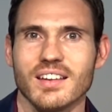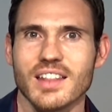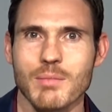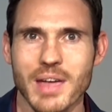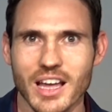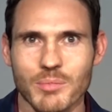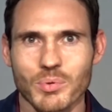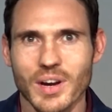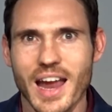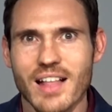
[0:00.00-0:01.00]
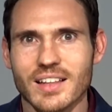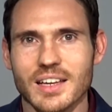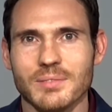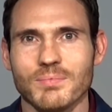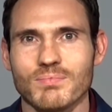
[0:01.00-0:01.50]
that make up
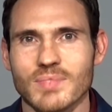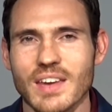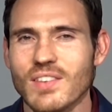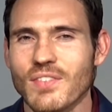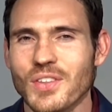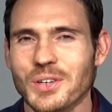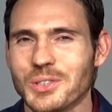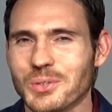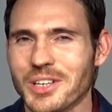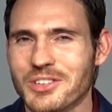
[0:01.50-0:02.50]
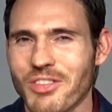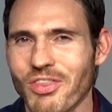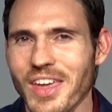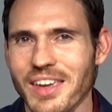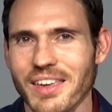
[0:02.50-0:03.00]
reality. Even if there is no such
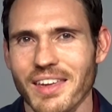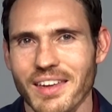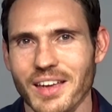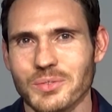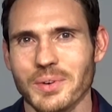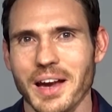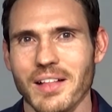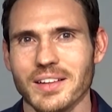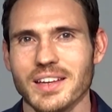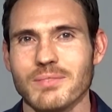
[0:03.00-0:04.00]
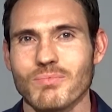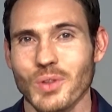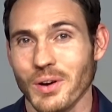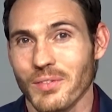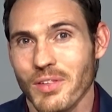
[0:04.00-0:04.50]
thing as reality,
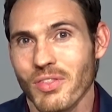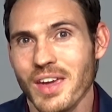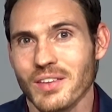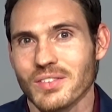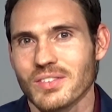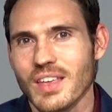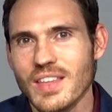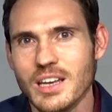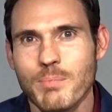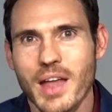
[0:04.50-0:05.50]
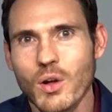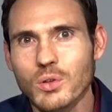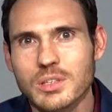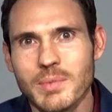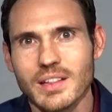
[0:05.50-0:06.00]
there are the things, and they depend
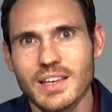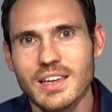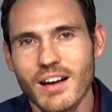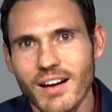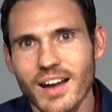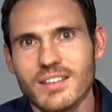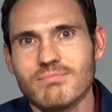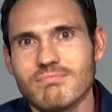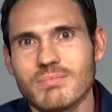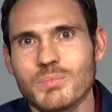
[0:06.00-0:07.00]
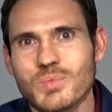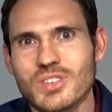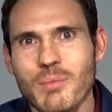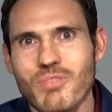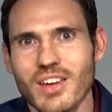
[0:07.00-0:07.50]
ultimately on
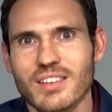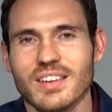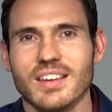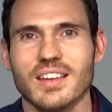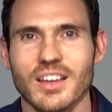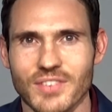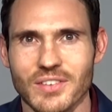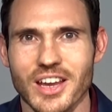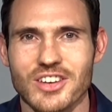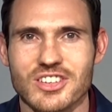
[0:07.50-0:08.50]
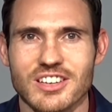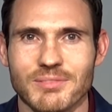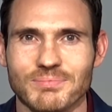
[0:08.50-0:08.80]
something, a foundation.